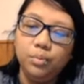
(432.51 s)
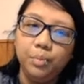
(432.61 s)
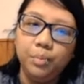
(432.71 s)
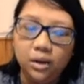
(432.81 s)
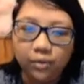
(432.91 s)

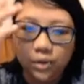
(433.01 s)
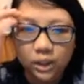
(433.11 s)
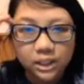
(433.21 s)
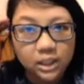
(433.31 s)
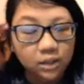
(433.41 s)
pay for a
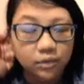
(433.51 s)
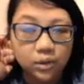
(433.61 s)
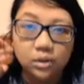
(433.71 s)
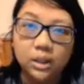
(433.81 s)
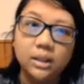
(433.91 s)
listing for
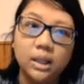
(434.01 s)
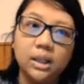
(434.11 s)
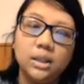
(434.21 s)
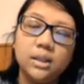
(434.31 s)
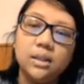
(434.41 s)
30
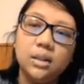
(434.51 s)
cents